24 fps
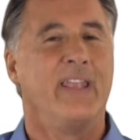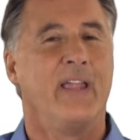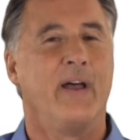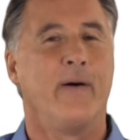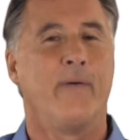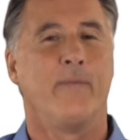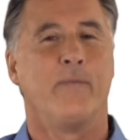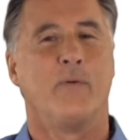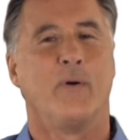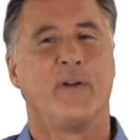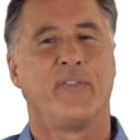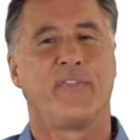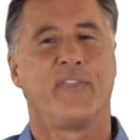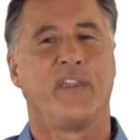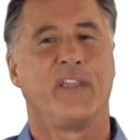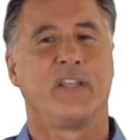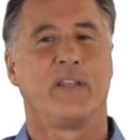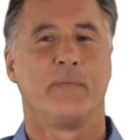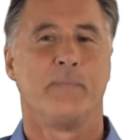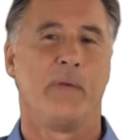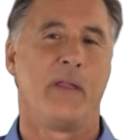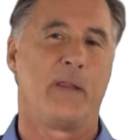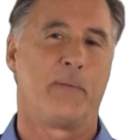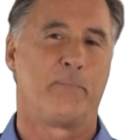Now, one
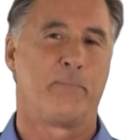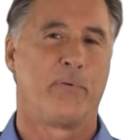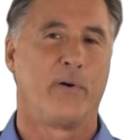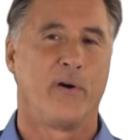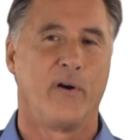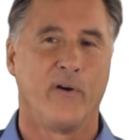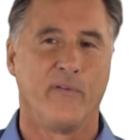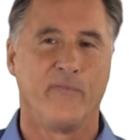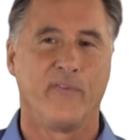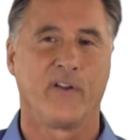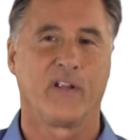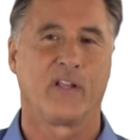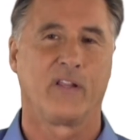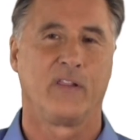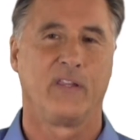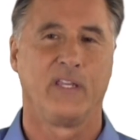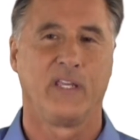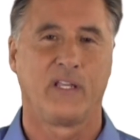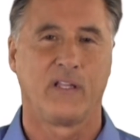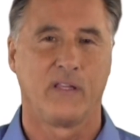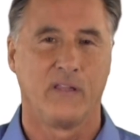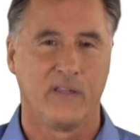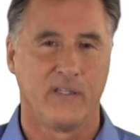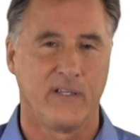thing to make
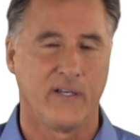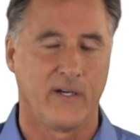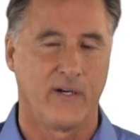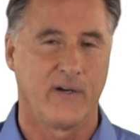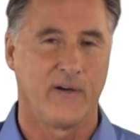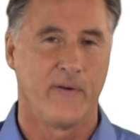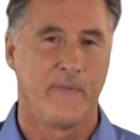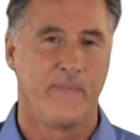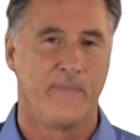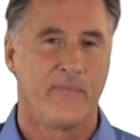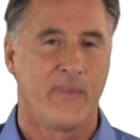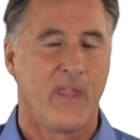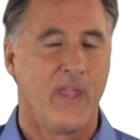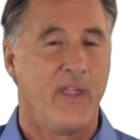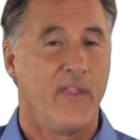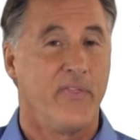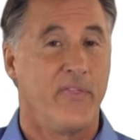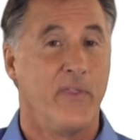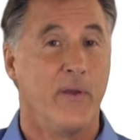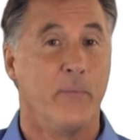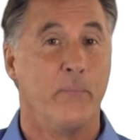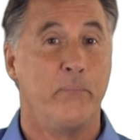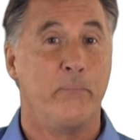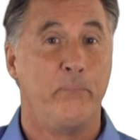perfectly clear,
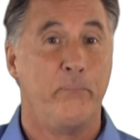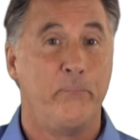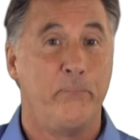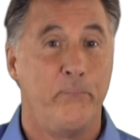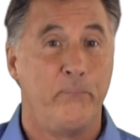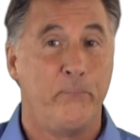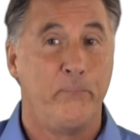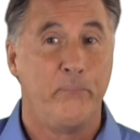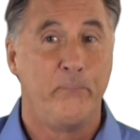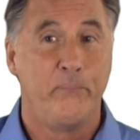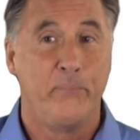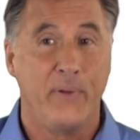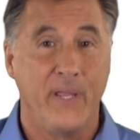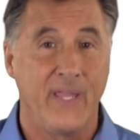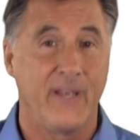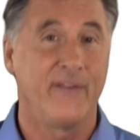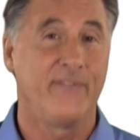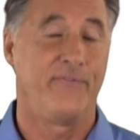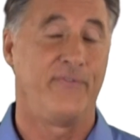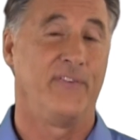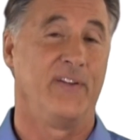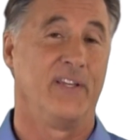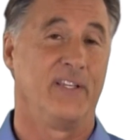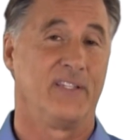the
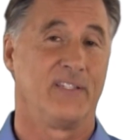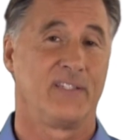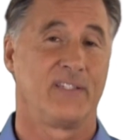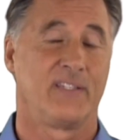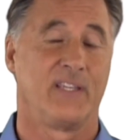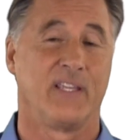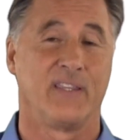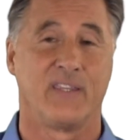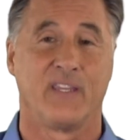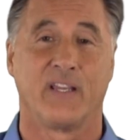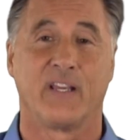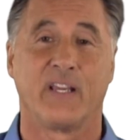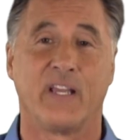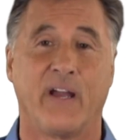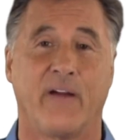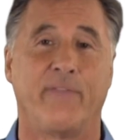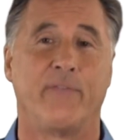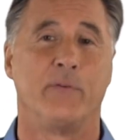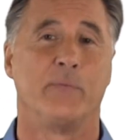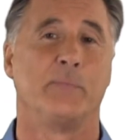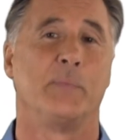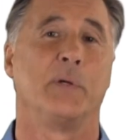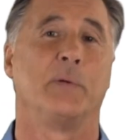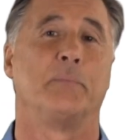benefits that the
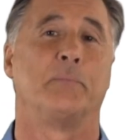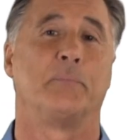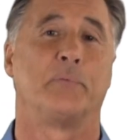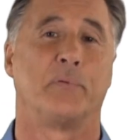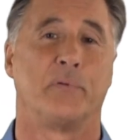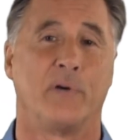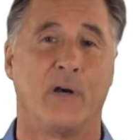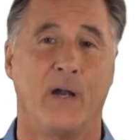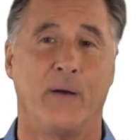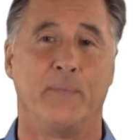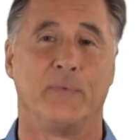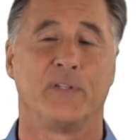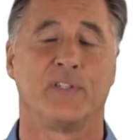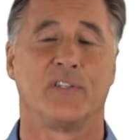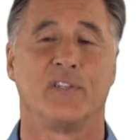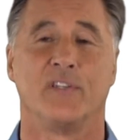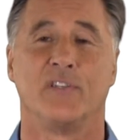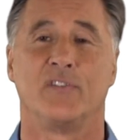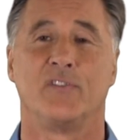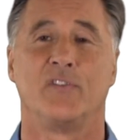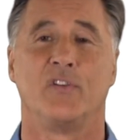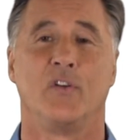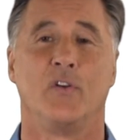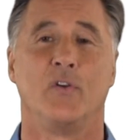government
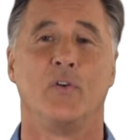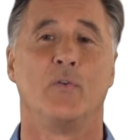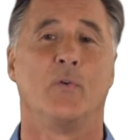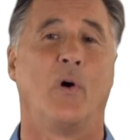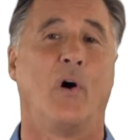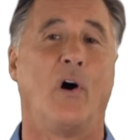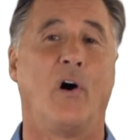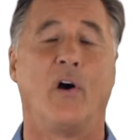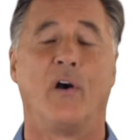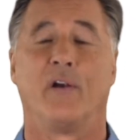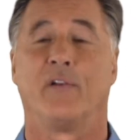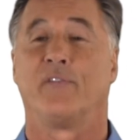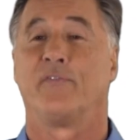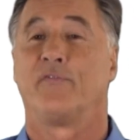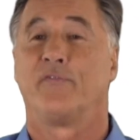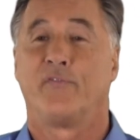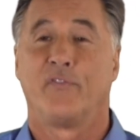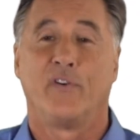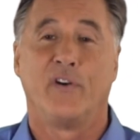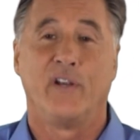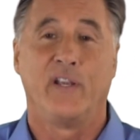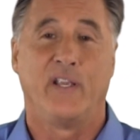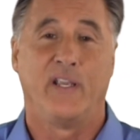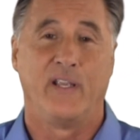promises you aren't
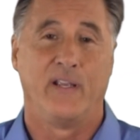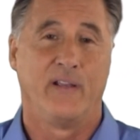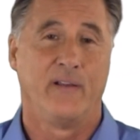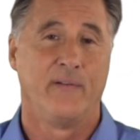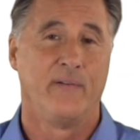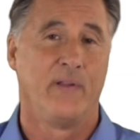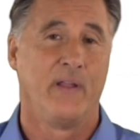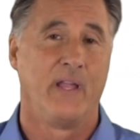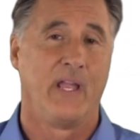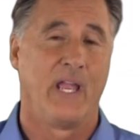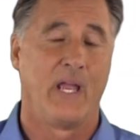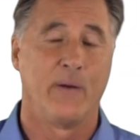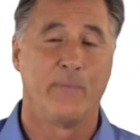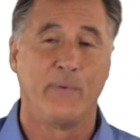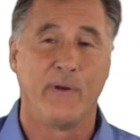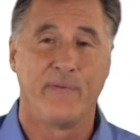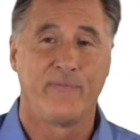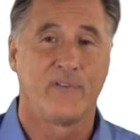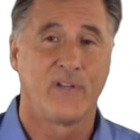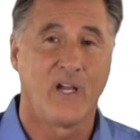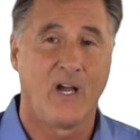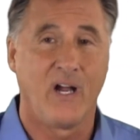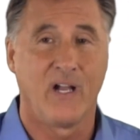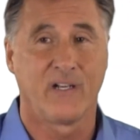free. And
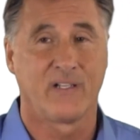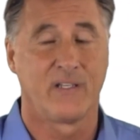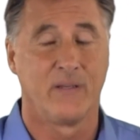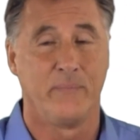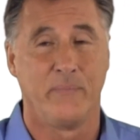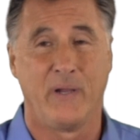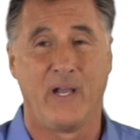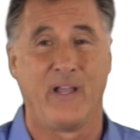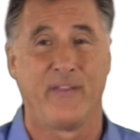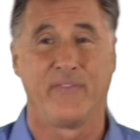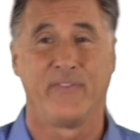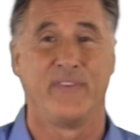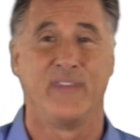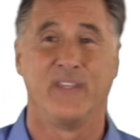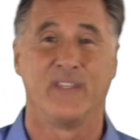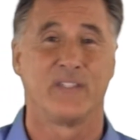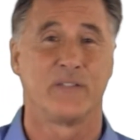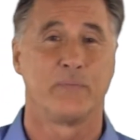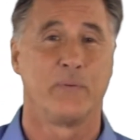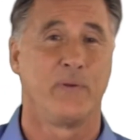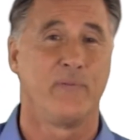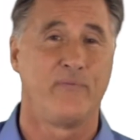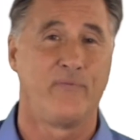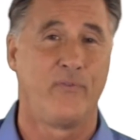we've talked about
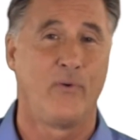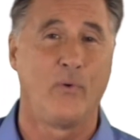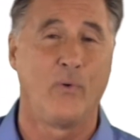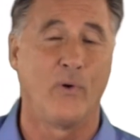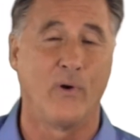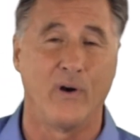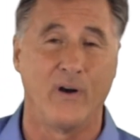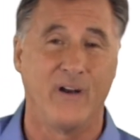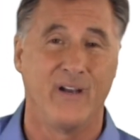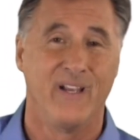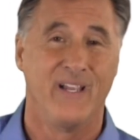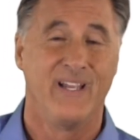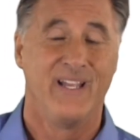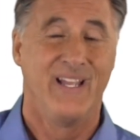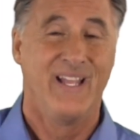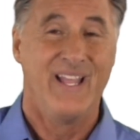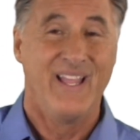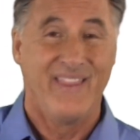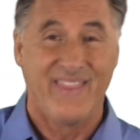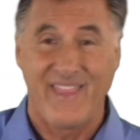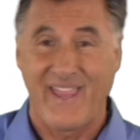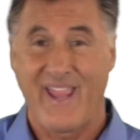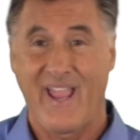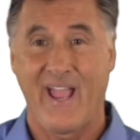this before.
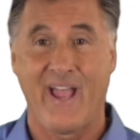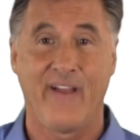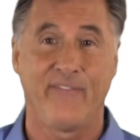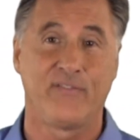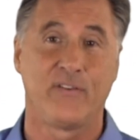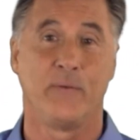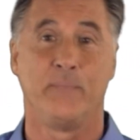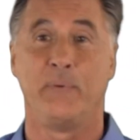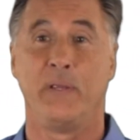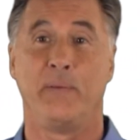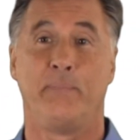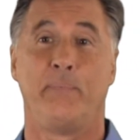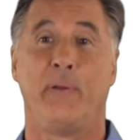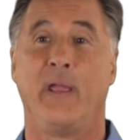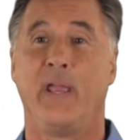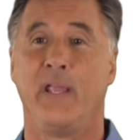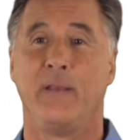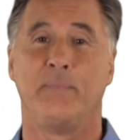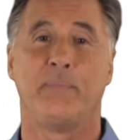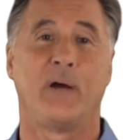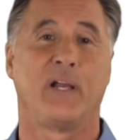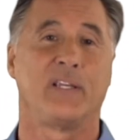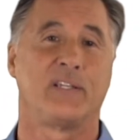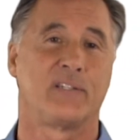They have to be
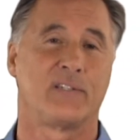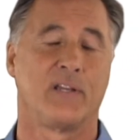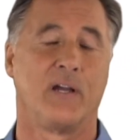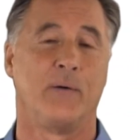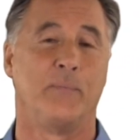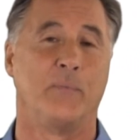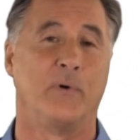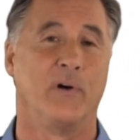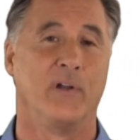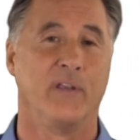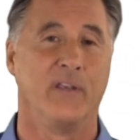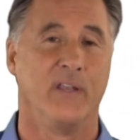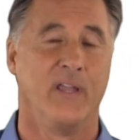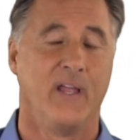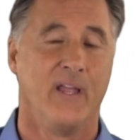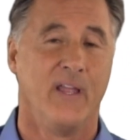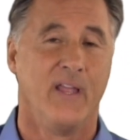paid by someone.